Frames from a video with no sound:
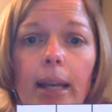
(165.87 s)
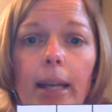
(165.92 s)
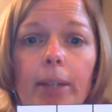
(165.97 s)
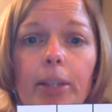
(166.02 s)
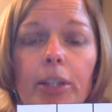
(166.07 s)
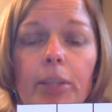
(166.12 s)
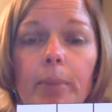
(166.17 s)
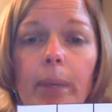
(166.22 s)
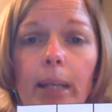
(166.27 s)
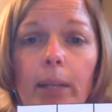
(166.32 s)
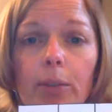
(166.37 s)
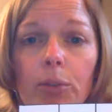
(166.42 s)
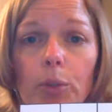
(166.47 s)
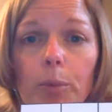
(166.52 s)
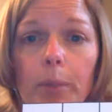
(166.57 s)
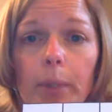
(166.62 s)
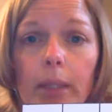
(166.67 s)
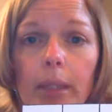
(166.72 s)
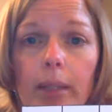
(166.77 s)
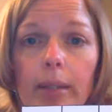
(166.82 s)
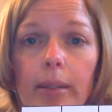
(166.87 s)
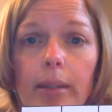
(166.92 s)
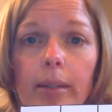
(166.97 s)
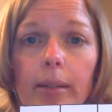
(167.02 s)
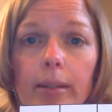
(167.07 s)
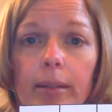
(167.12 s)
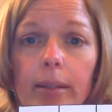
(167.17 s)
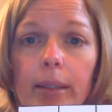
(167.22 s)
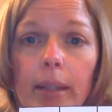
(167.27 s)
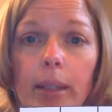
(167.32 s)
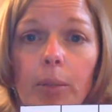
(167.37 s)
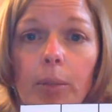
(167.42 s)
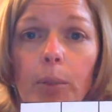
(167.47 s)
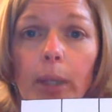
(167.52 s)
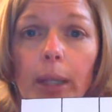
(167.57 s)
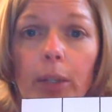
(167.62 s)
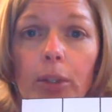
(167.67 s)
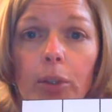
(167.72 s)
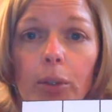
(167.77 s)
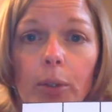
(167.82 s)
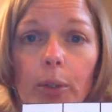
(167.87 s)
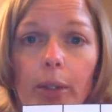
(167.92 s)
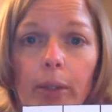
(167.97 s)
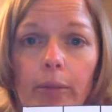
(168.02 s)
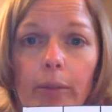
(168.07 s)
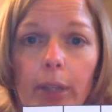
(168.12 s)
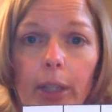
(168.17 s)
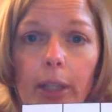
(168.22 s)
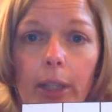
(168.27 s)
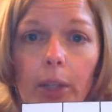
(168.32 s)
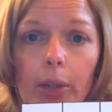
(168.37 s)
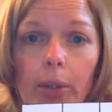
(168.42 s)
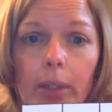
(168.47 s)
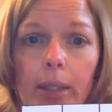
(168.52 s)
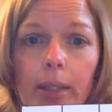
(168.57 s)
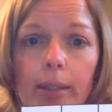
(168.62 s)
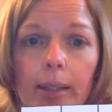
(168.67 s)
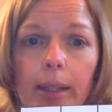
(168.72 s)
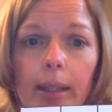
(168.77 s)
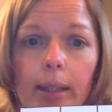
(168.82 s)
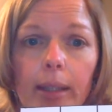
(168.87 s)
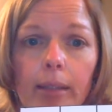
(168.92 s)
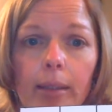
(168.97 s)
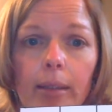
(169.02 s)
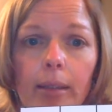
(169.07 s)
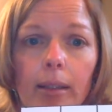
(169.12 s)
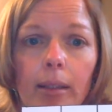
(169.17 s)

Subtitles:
I just made it so it'd be easy to see when I show you the video in a second.